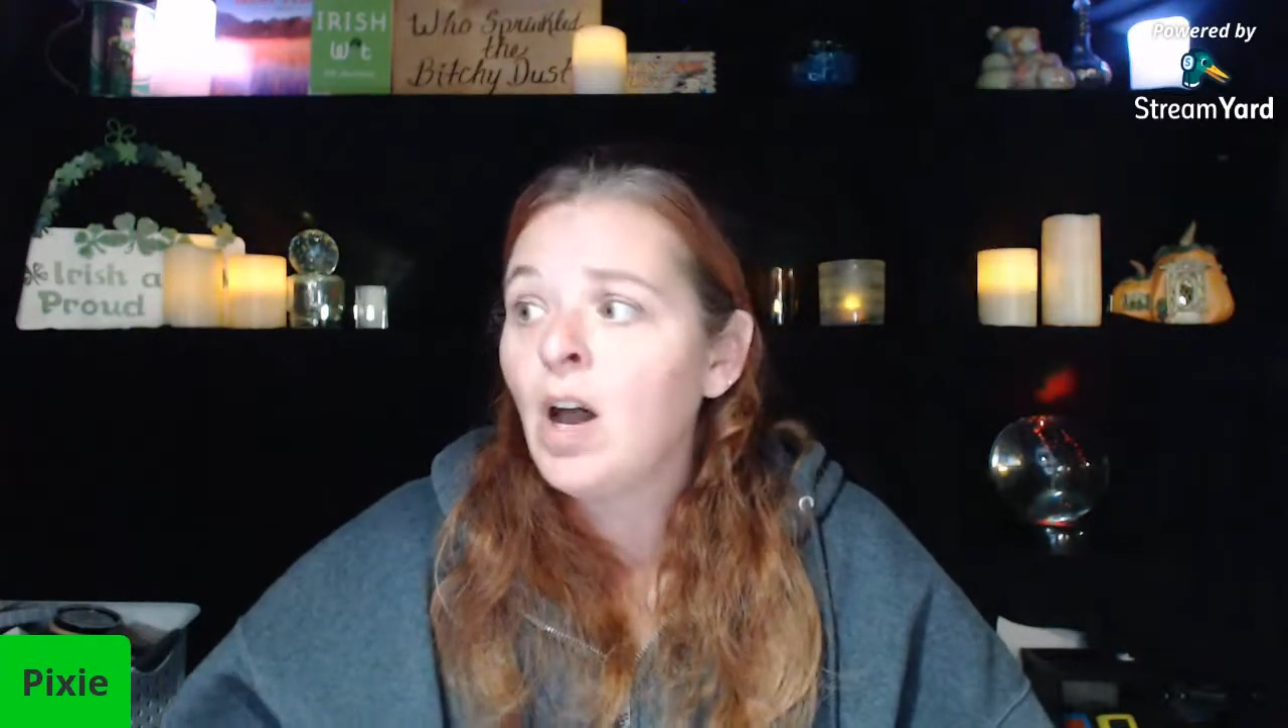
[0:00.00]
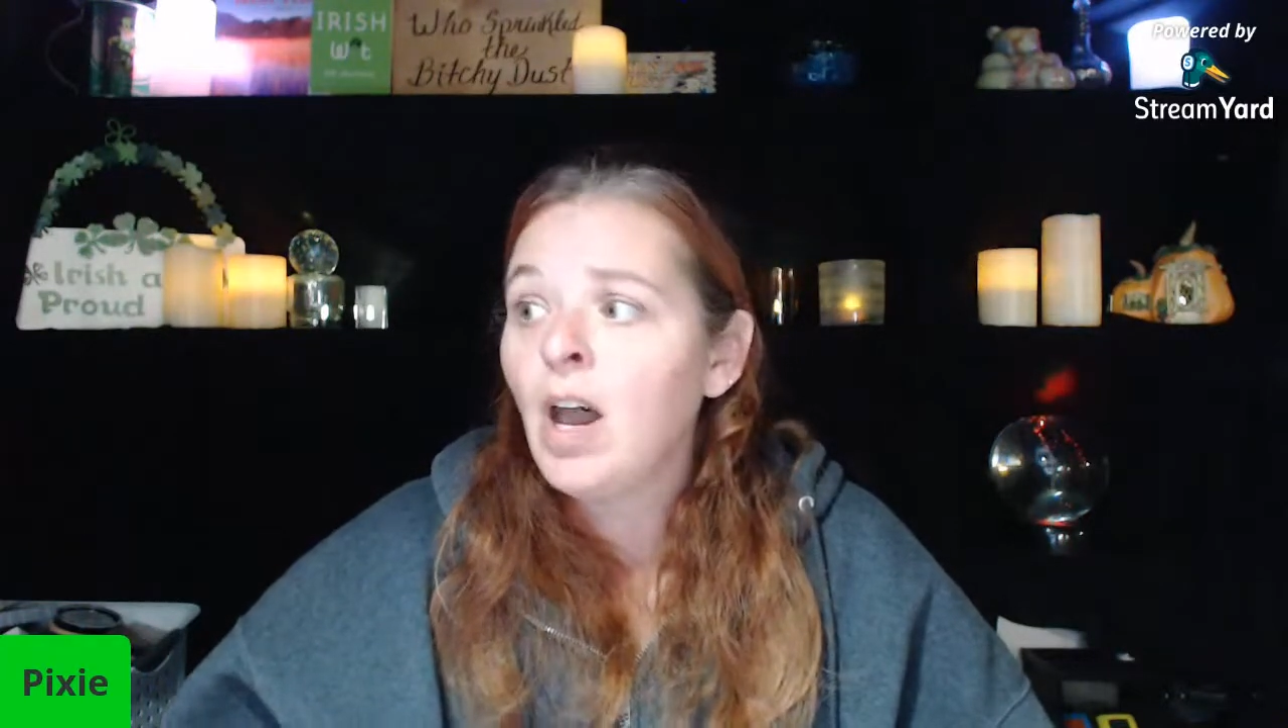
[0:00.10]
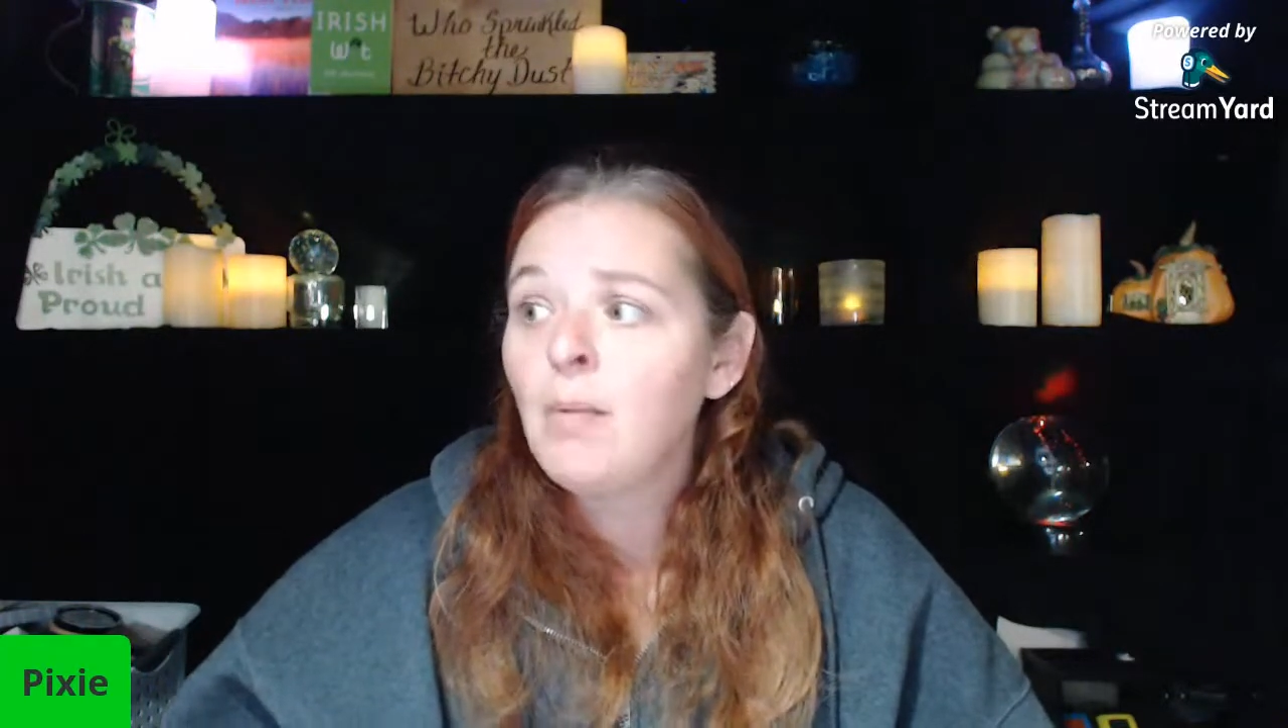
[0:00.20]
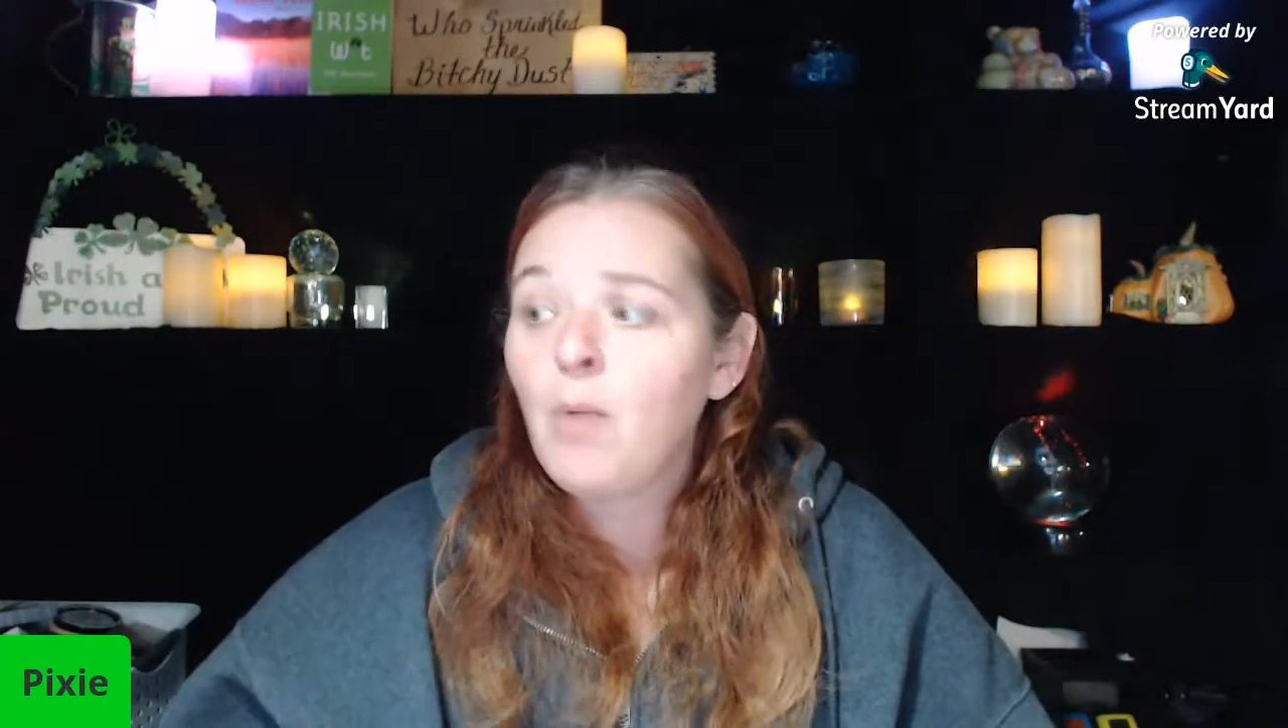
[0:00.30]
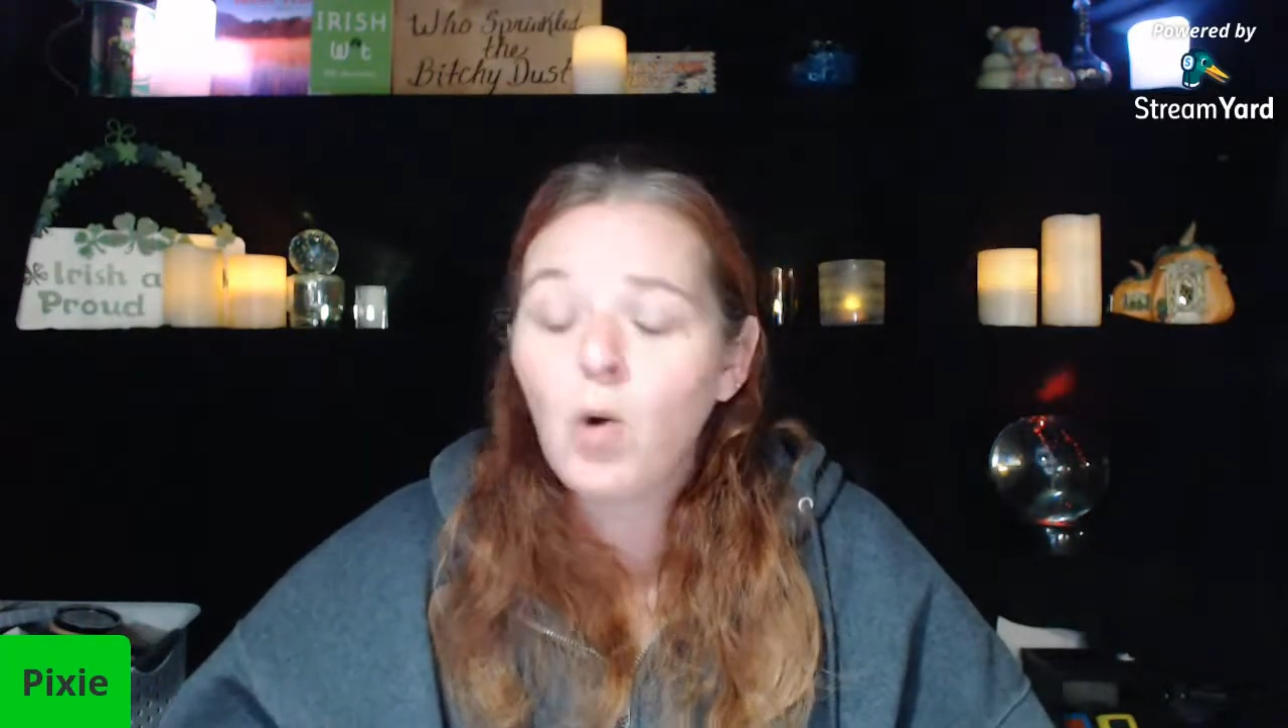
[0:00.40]

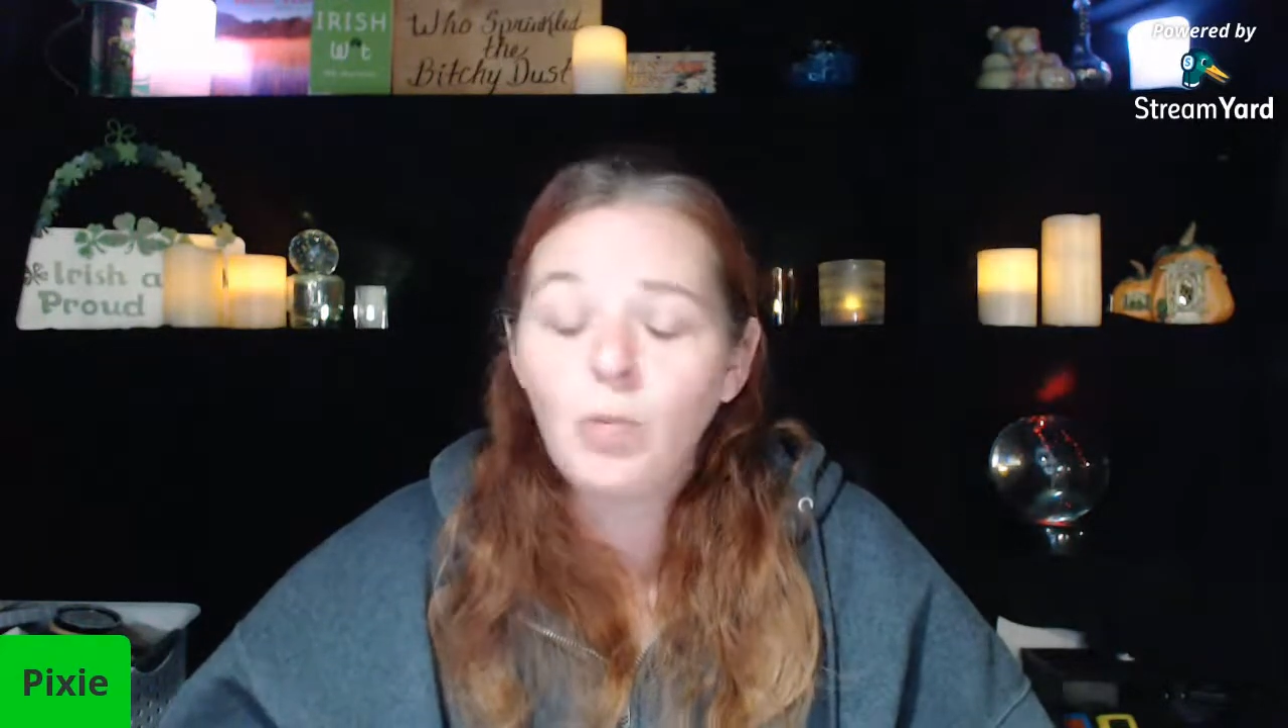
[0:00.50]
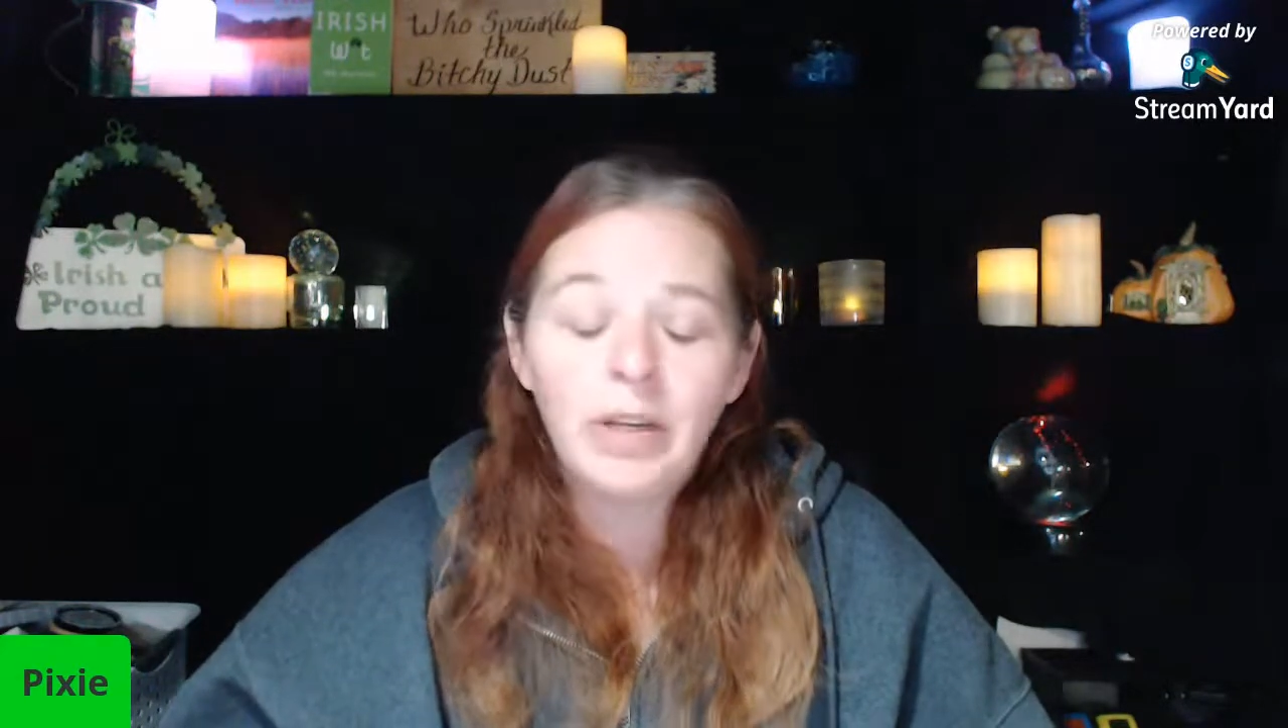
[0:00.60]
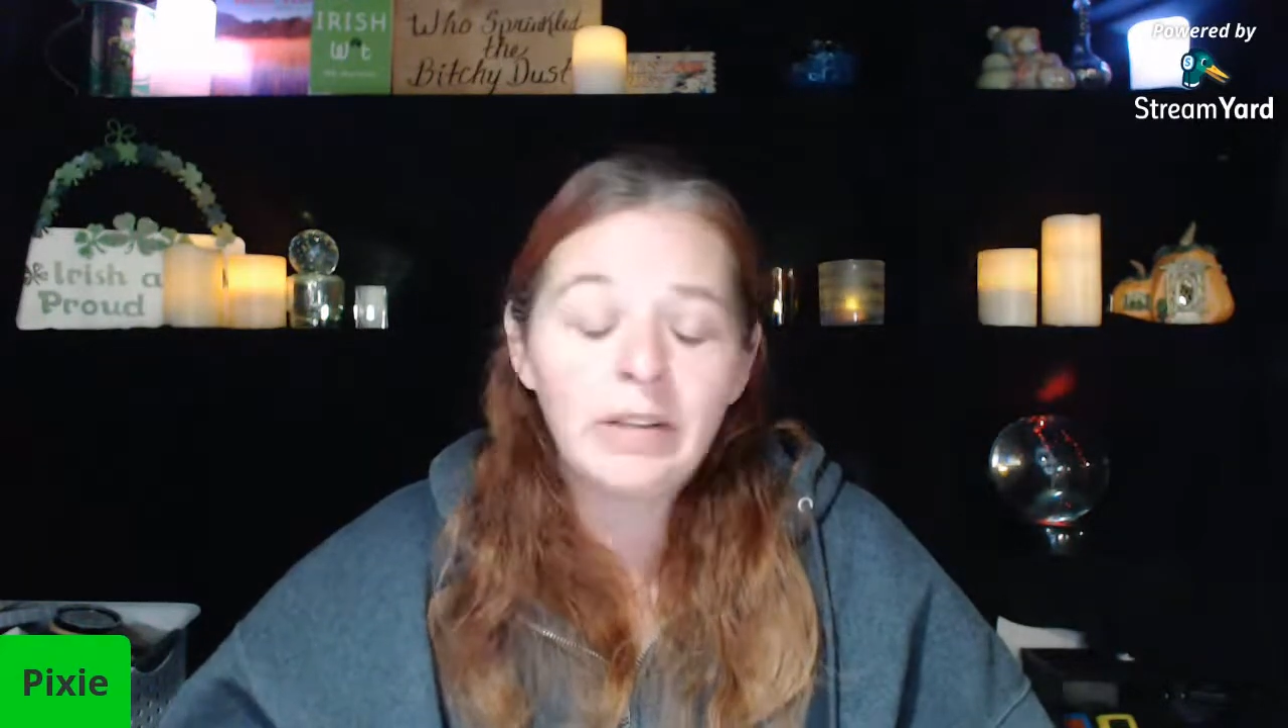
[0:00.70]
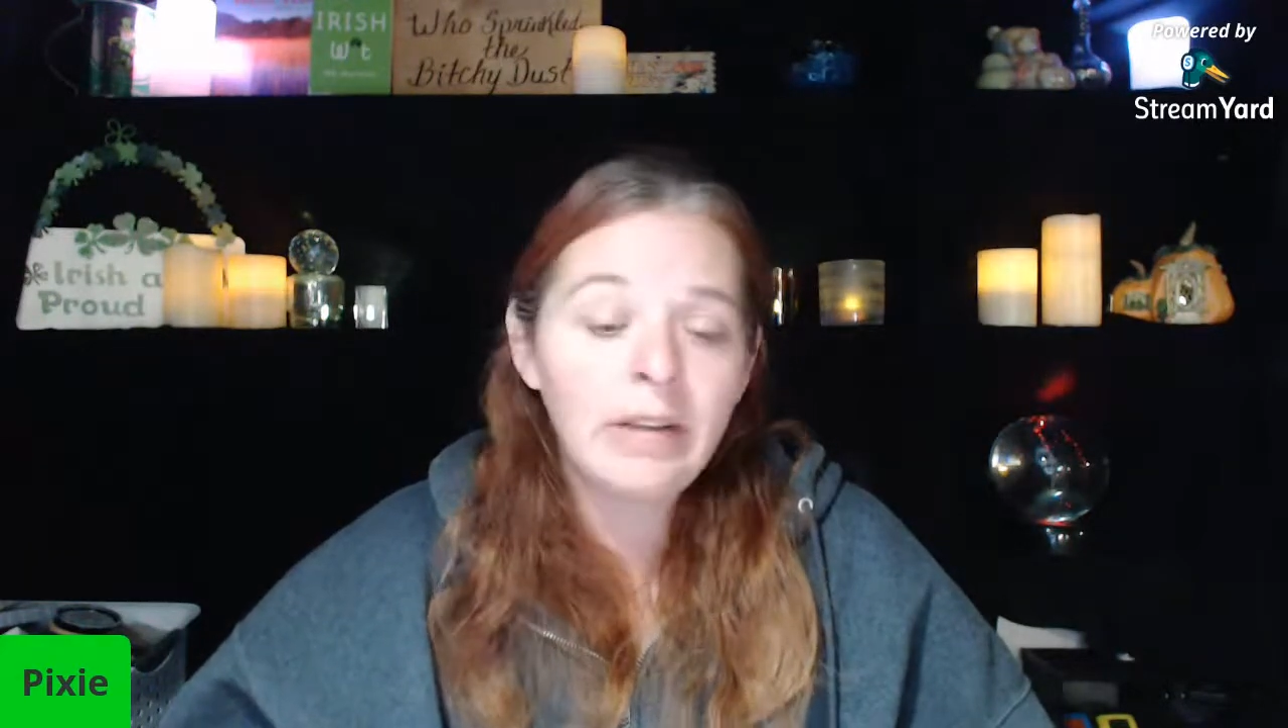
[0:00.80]
I'm hoping